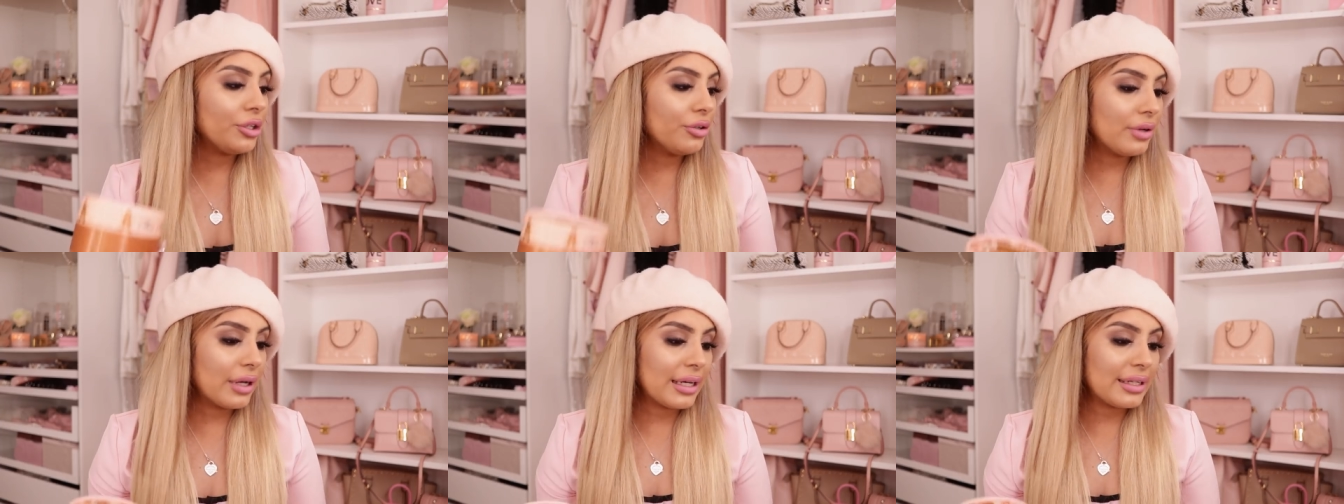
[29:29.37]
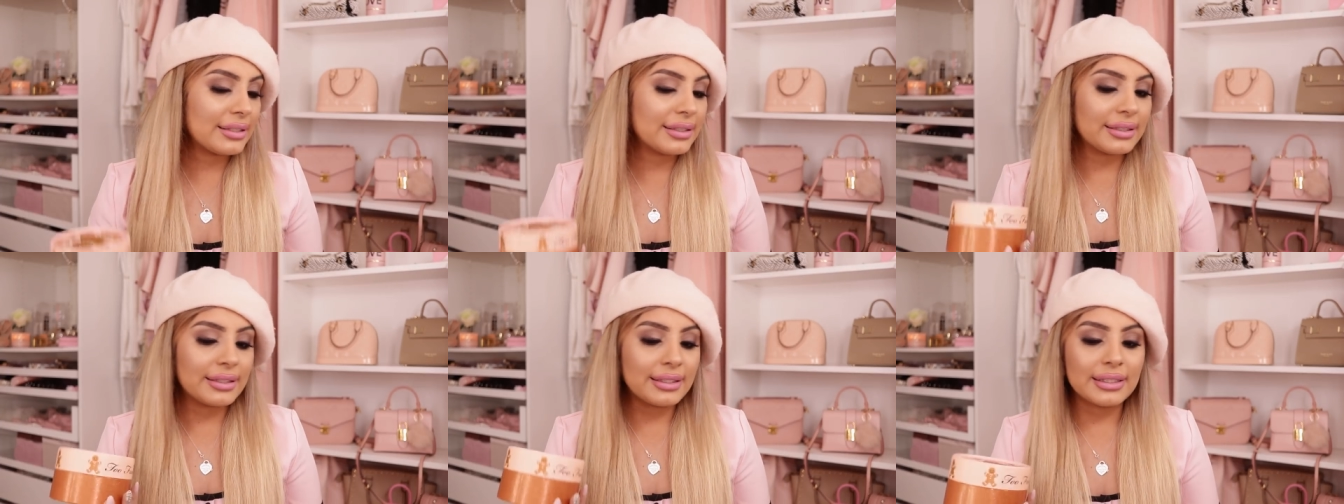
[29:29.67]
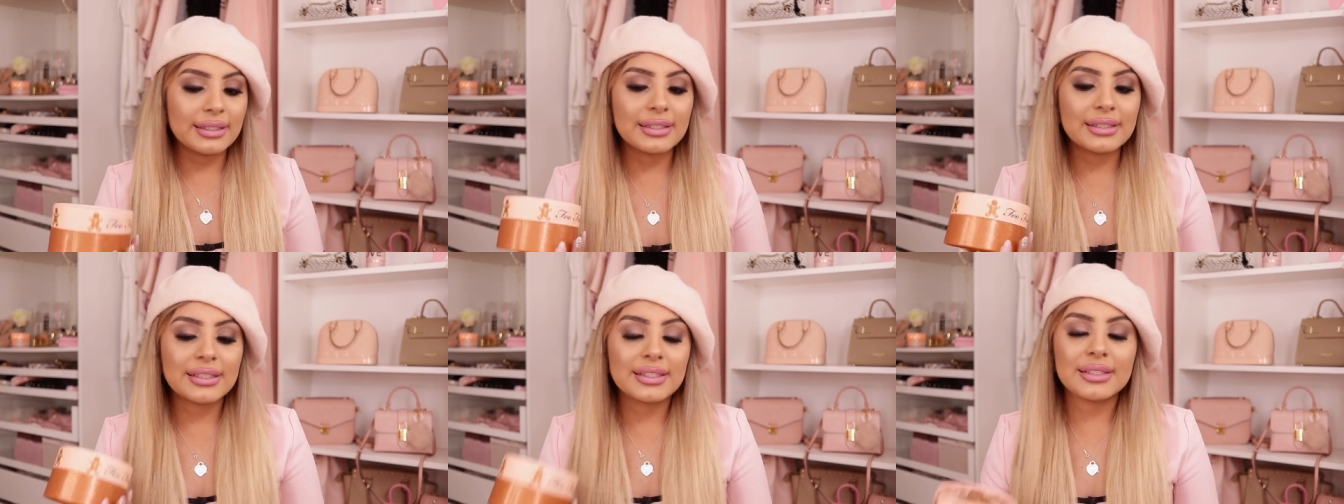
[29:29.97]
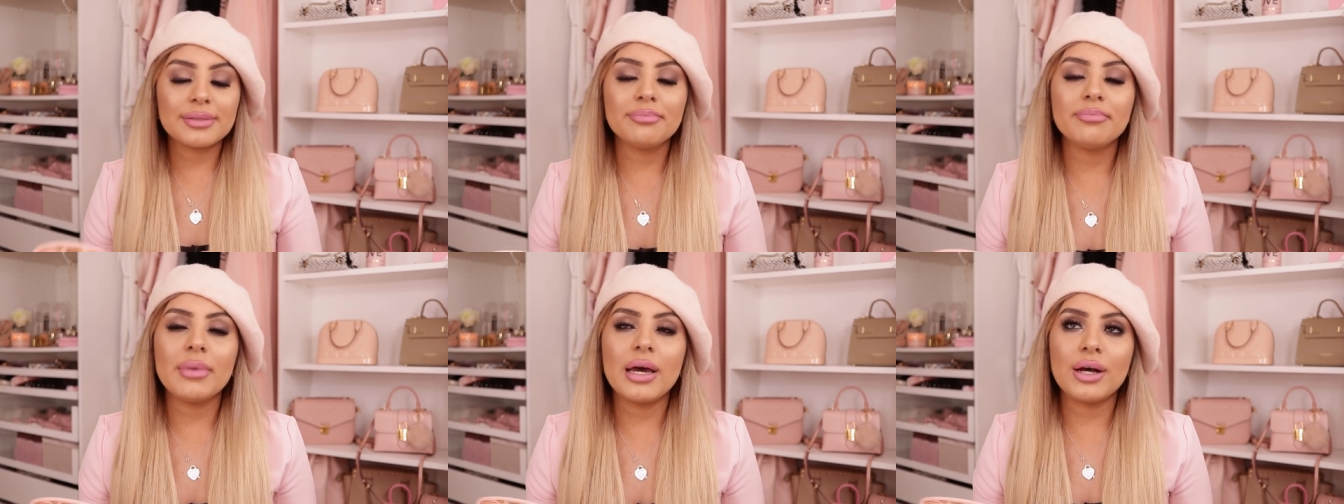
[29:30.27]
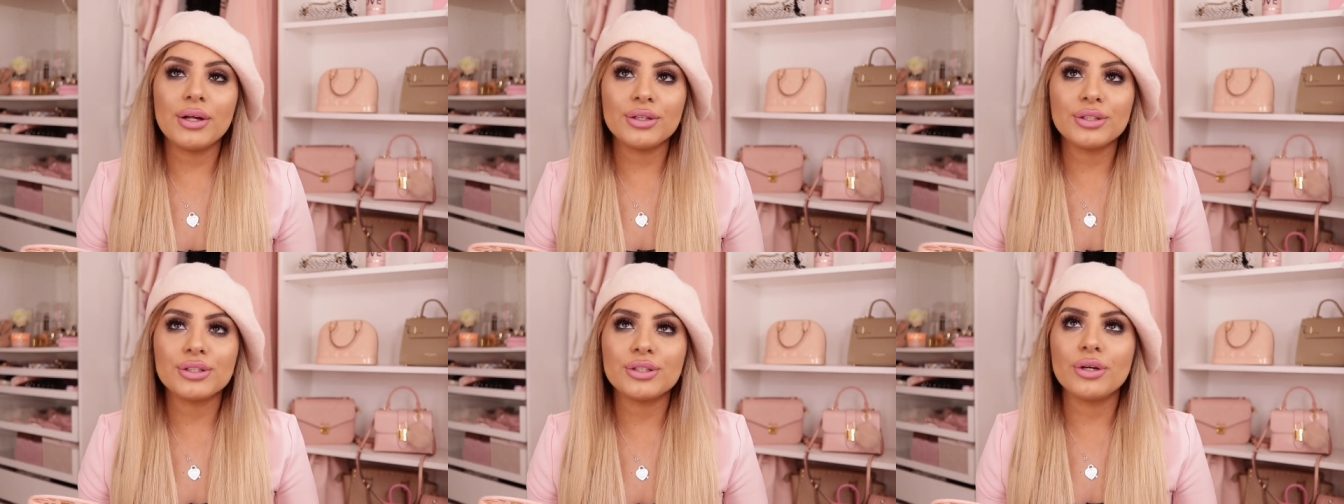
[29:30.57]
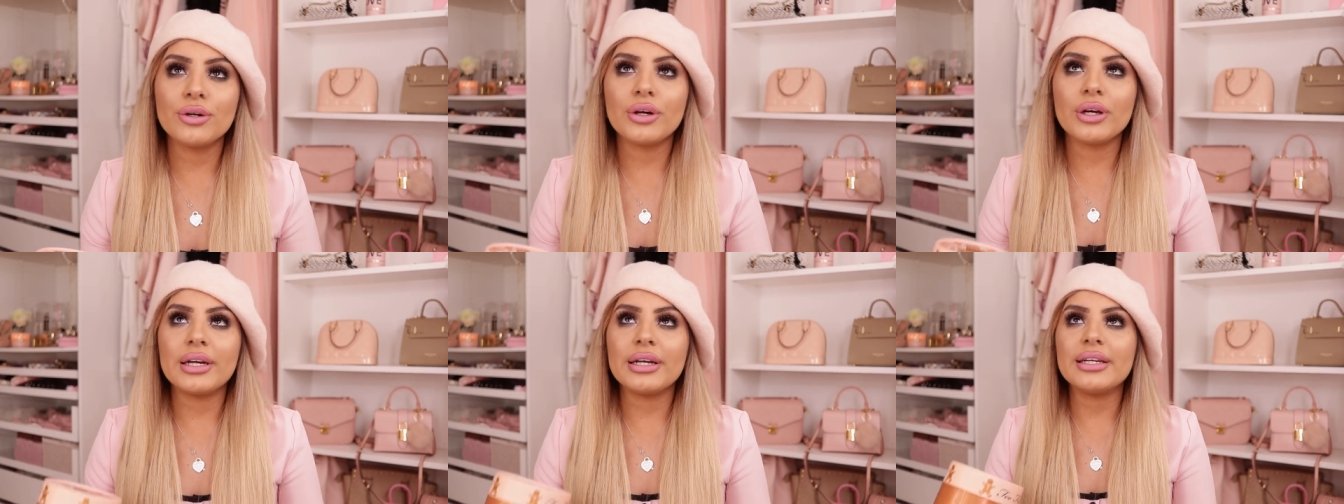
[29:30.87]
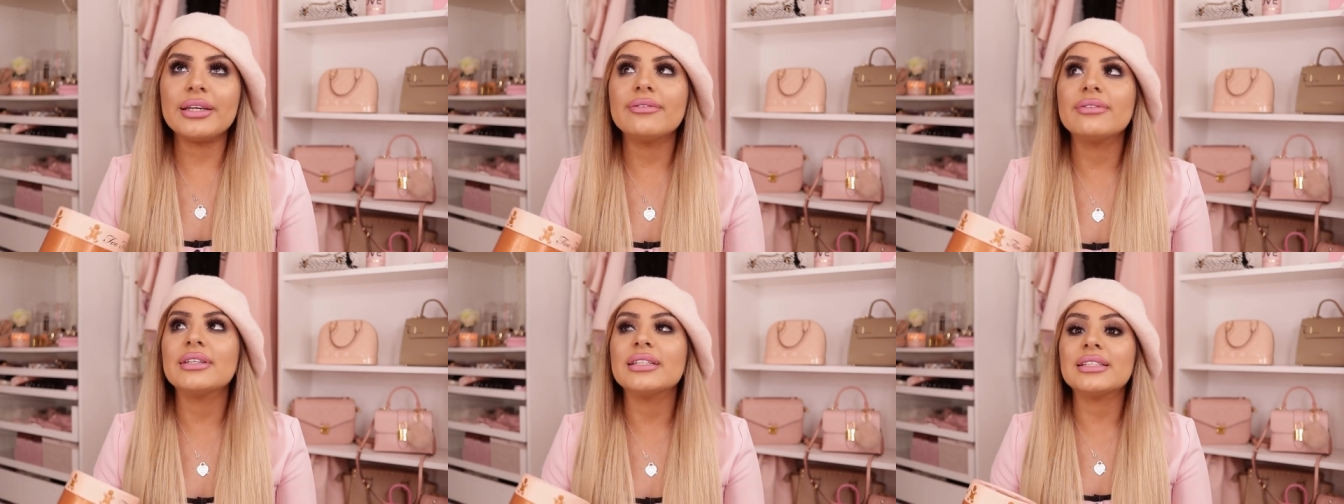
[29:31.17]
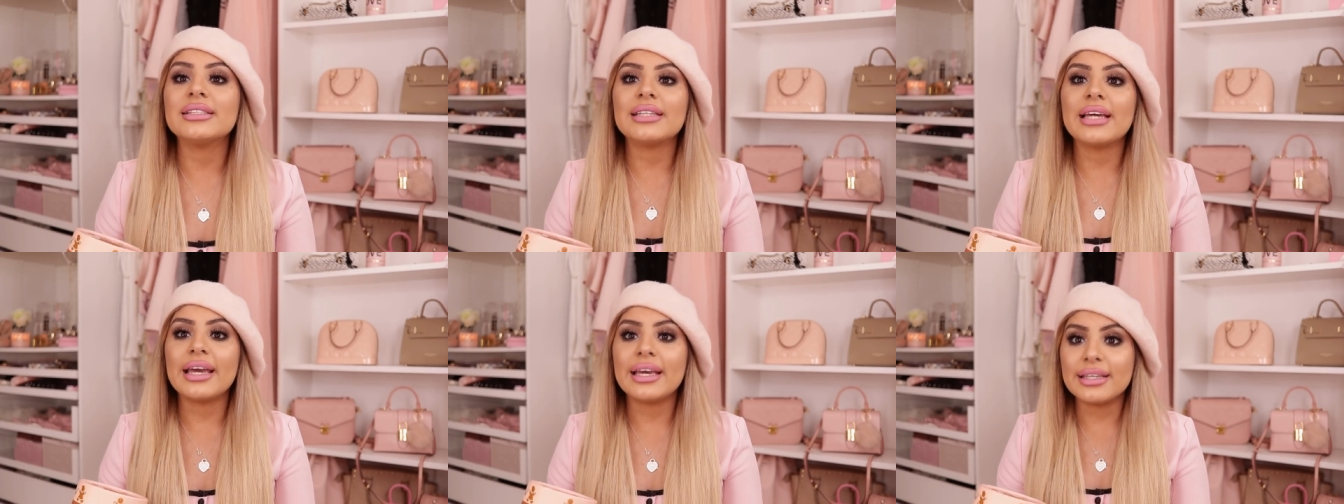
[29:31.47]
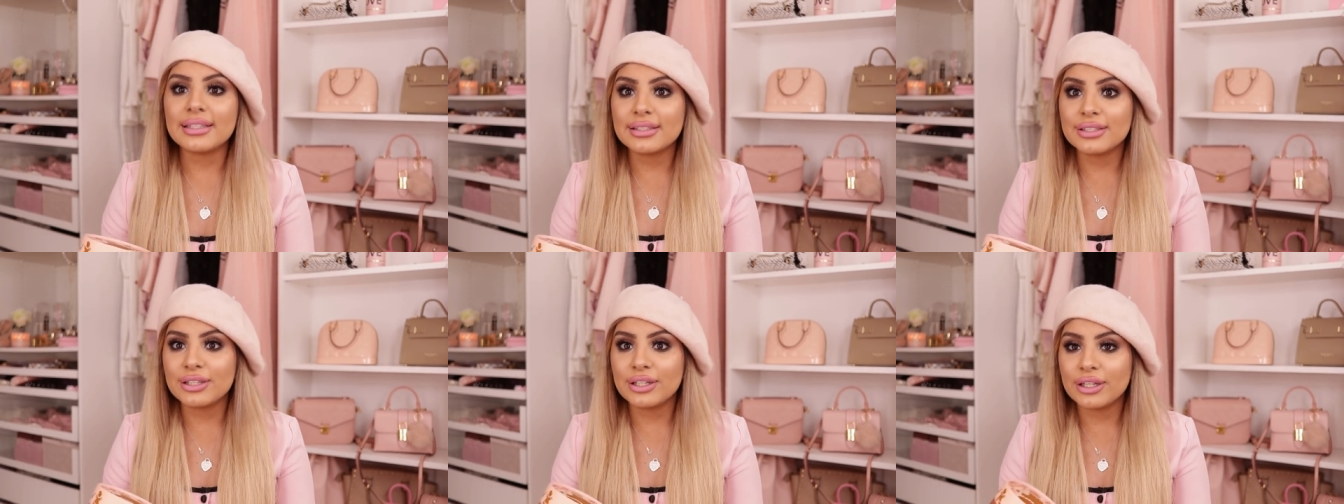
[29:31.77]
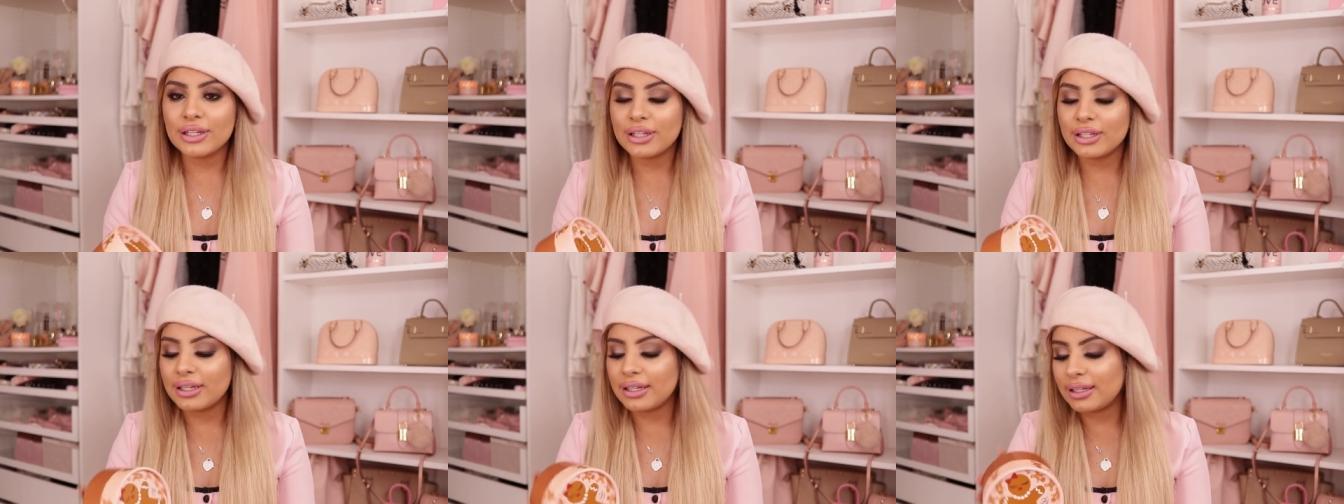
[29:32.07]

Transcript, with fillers: You guys, this smells so good. It even tastes good.